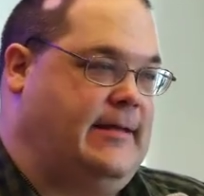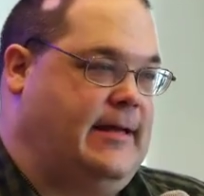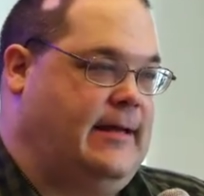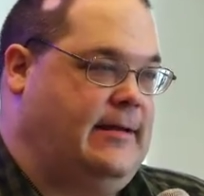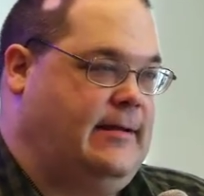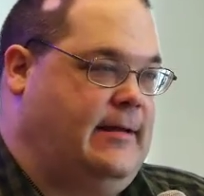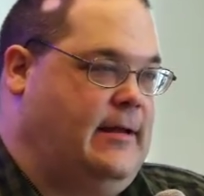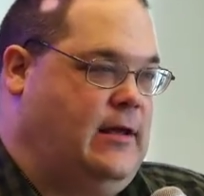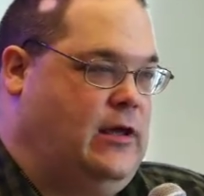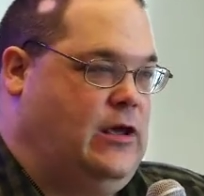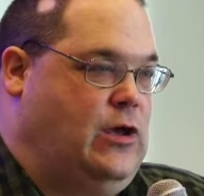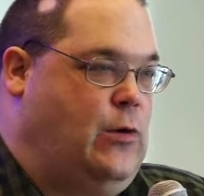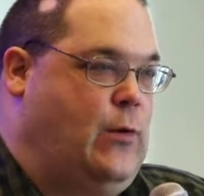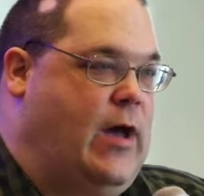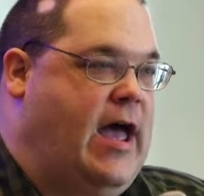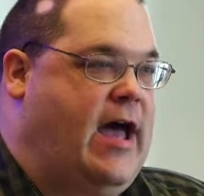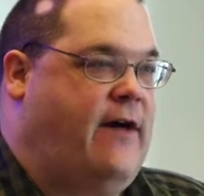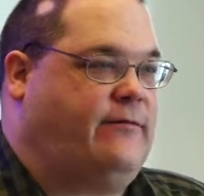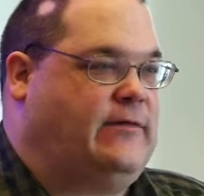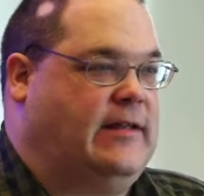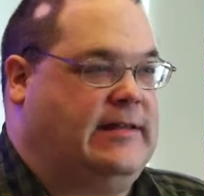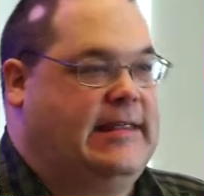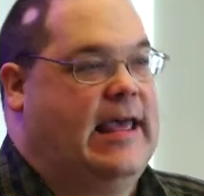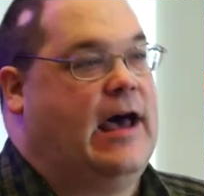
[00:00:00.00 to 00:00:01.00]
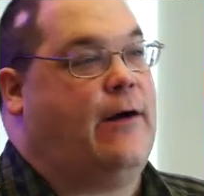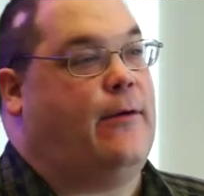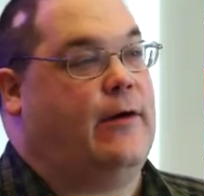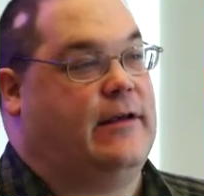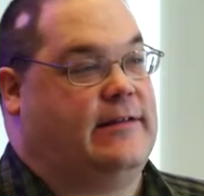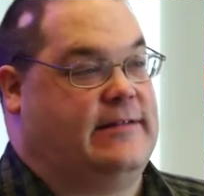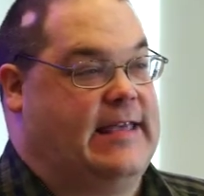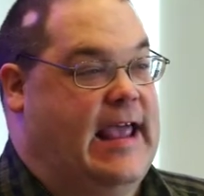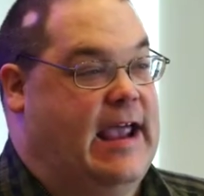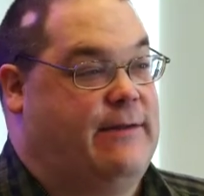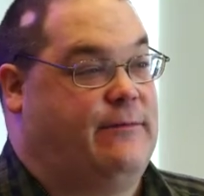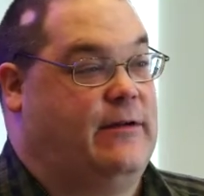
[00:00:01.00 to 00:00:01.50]
that you have to tell
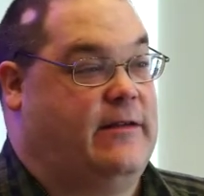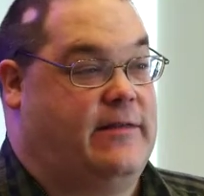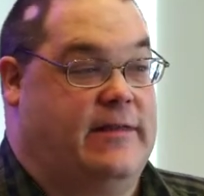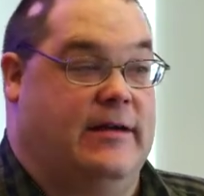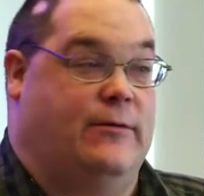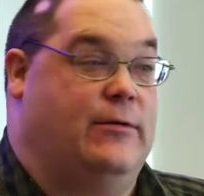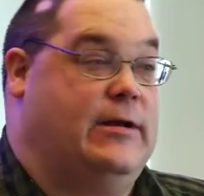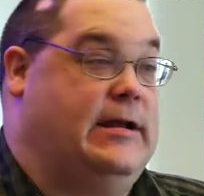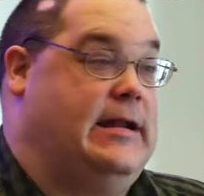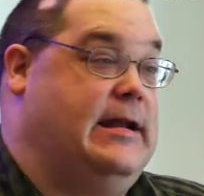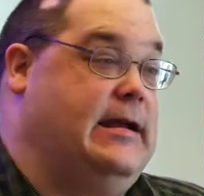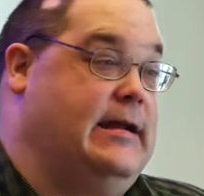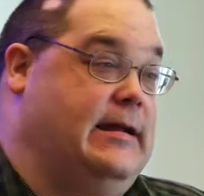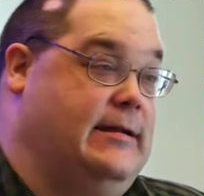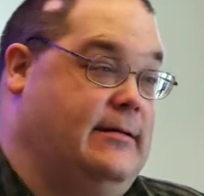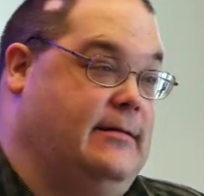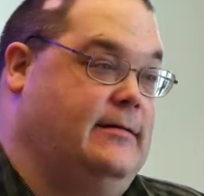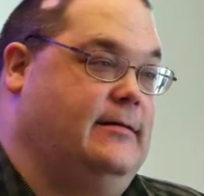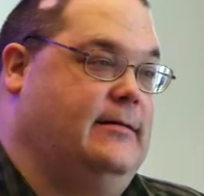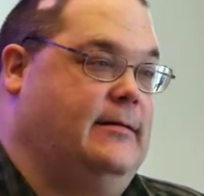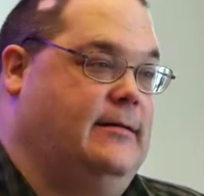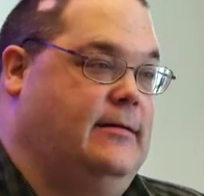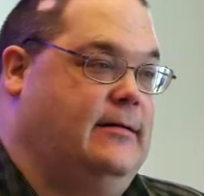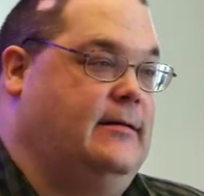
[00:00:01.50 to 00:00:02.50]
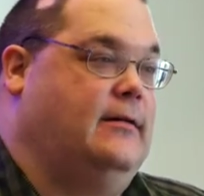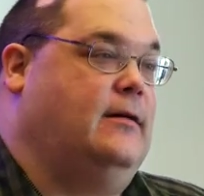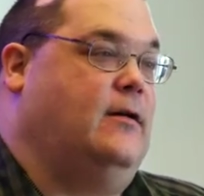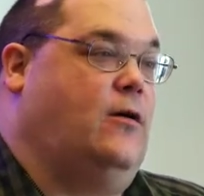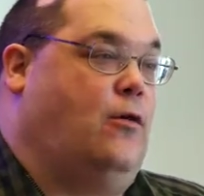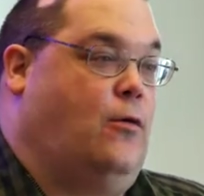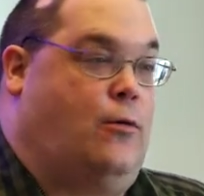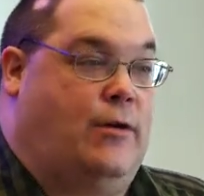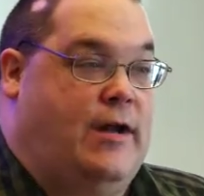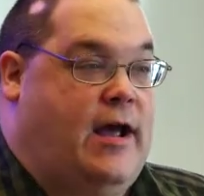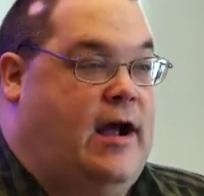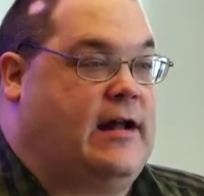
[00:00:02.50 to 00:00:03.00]
us everything we need,
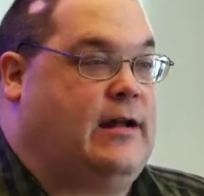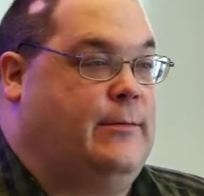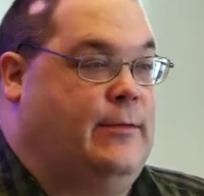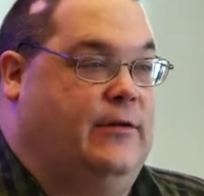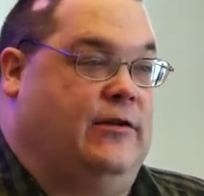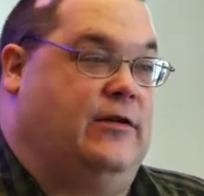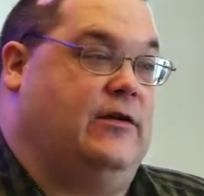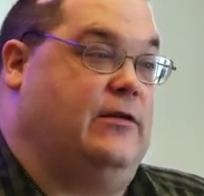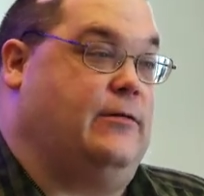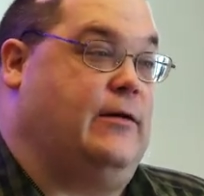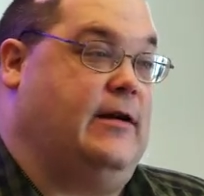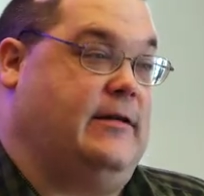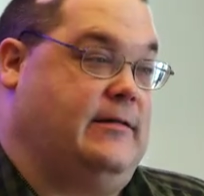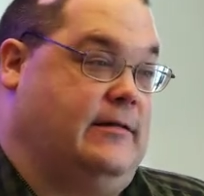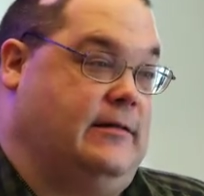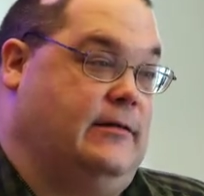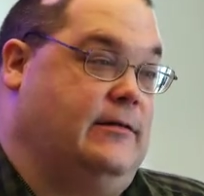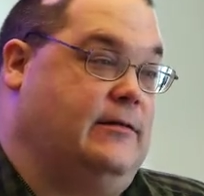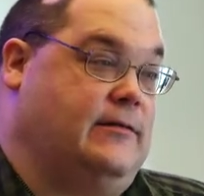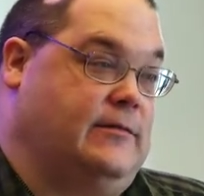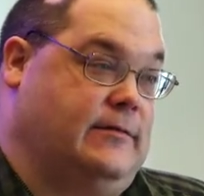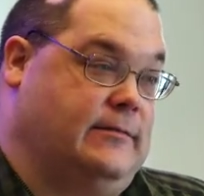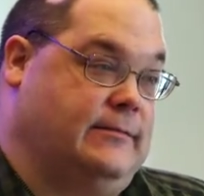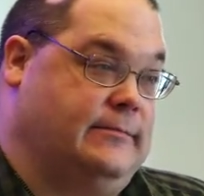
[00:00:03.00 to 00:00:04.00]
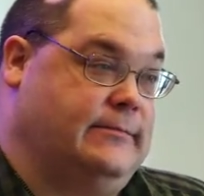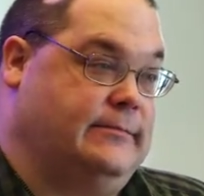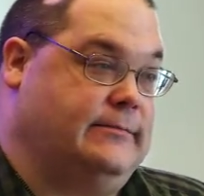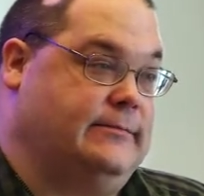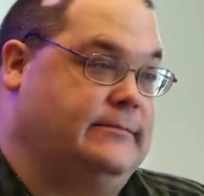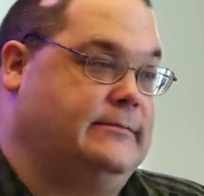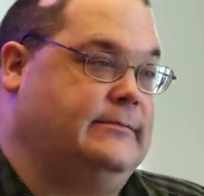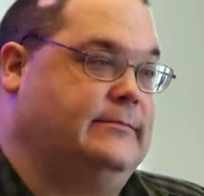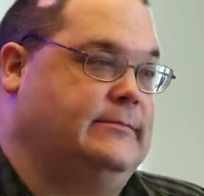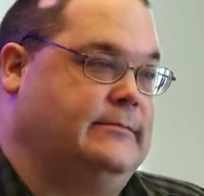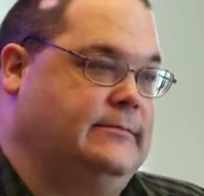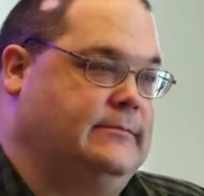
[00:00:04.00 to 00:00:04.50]
or we're not going to build you the right solution.
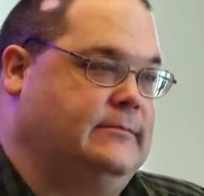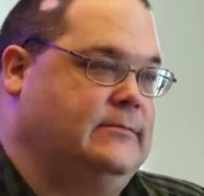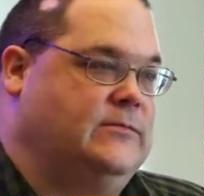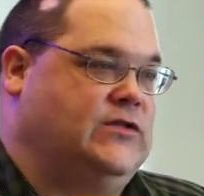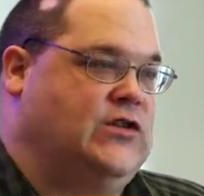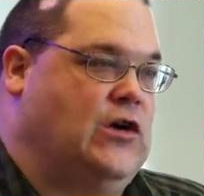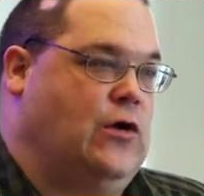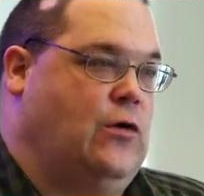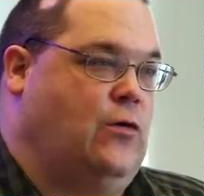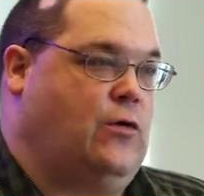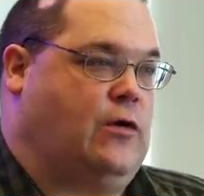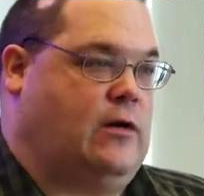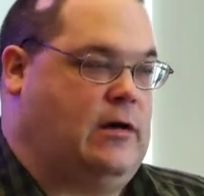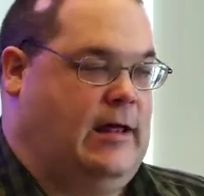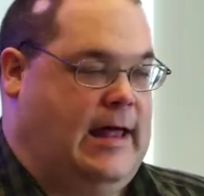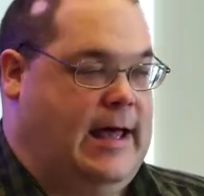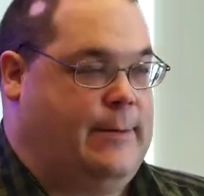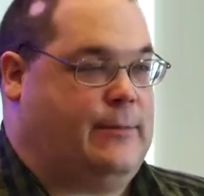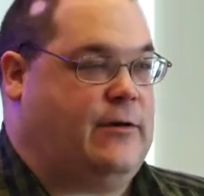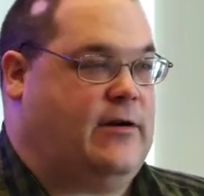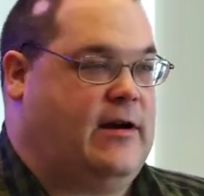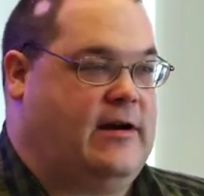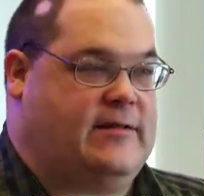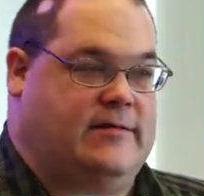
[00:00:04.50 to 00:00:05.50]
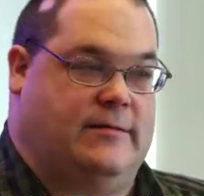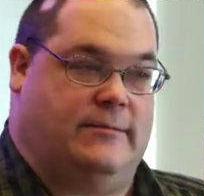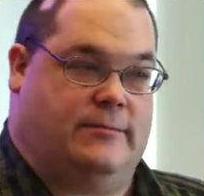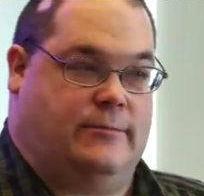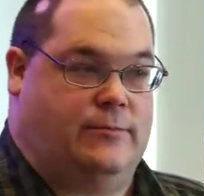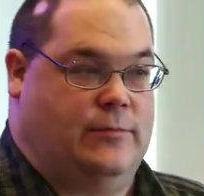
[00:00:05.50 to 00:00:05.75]
So collaboration